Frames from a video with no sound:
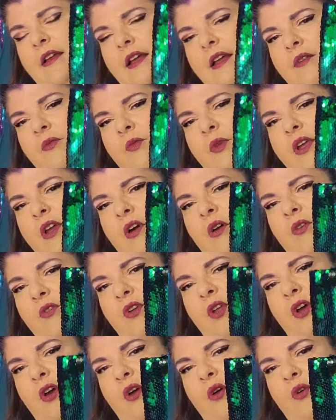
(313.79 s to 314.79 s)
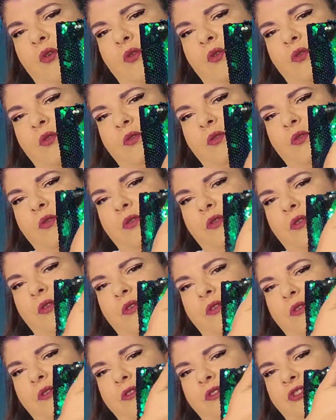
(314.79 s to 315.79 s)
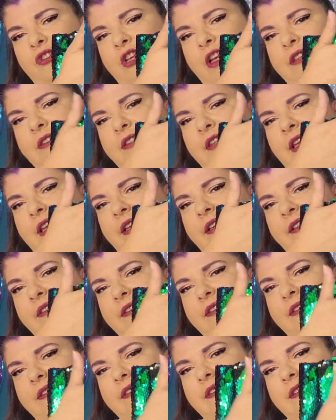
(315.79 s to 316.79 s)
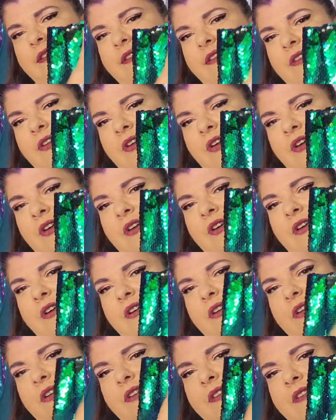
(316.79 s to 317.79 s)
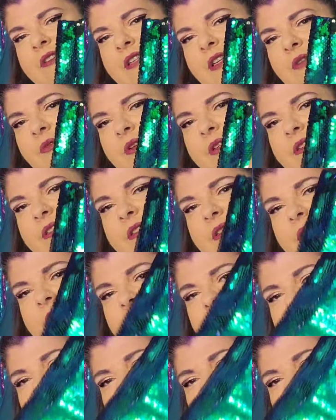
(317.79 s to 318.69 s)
And we all know Jess likes her sequins.